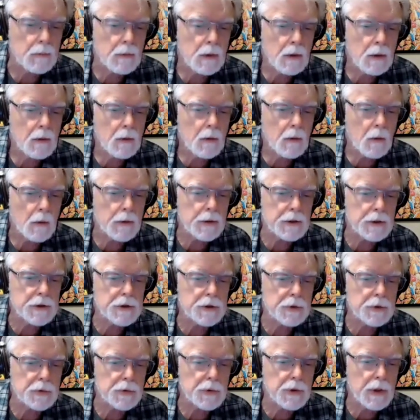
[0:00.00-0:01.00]
did you
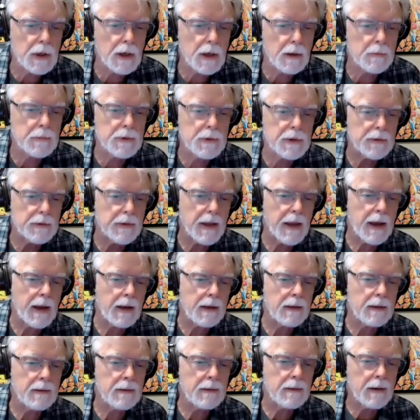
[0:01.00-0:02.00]
come to that
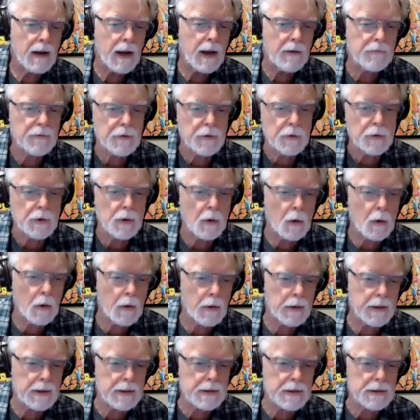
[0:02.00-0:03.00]
after you had
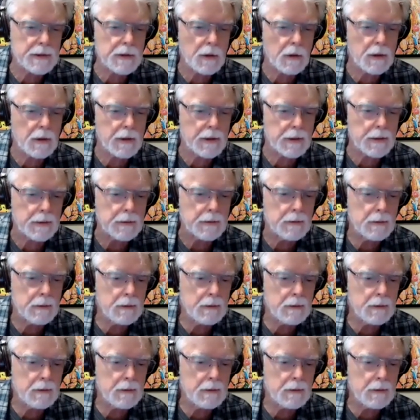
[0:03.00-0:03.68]
already started